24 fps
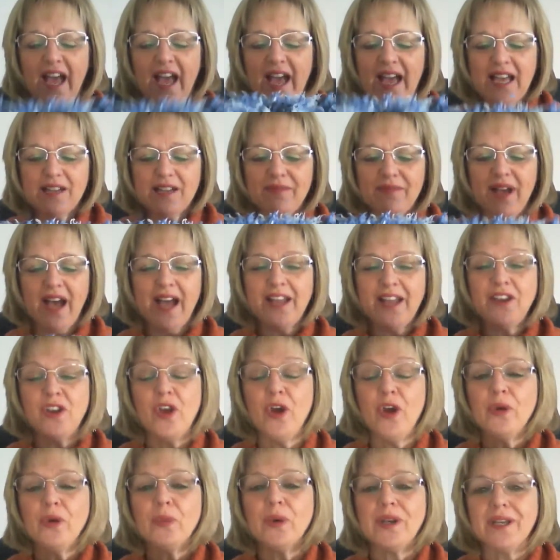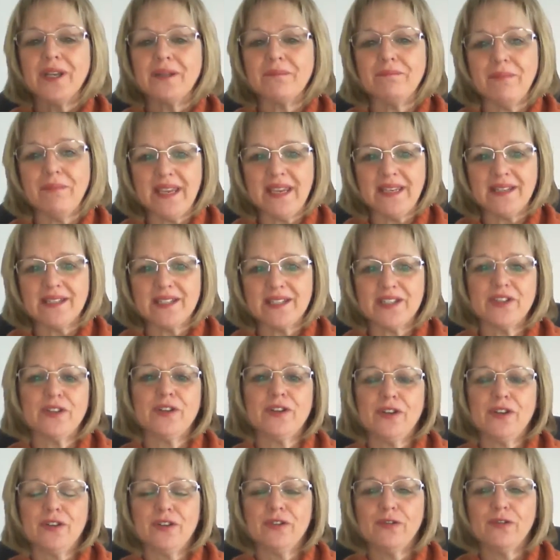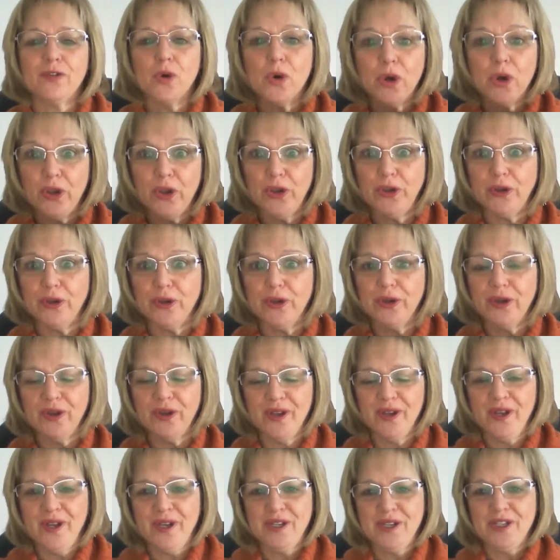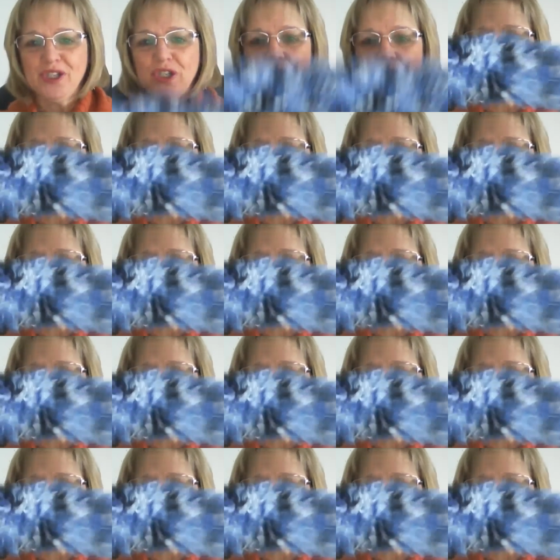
Um, I know what it meant for her to